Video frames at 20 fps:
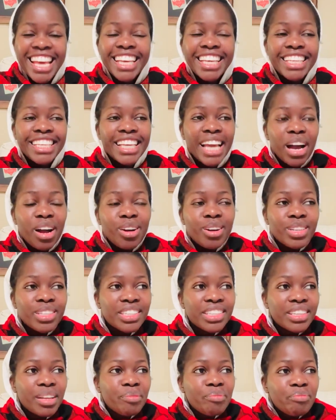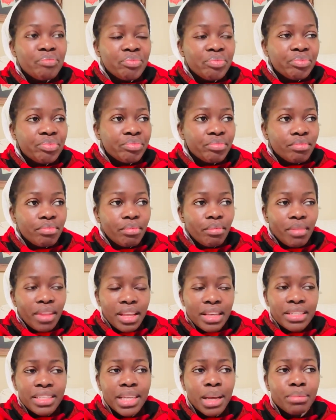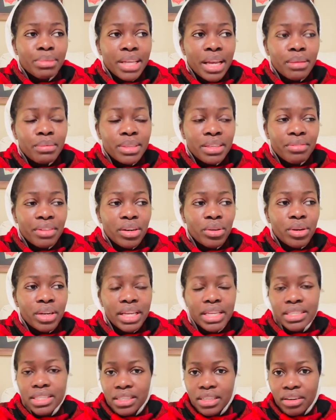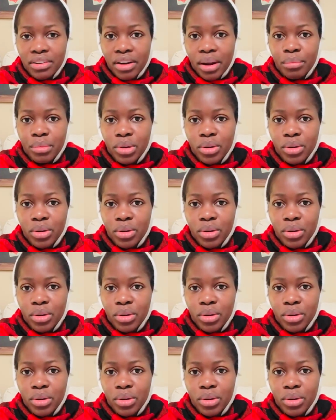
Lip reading: Yeah, because sometimes even on Instagram, you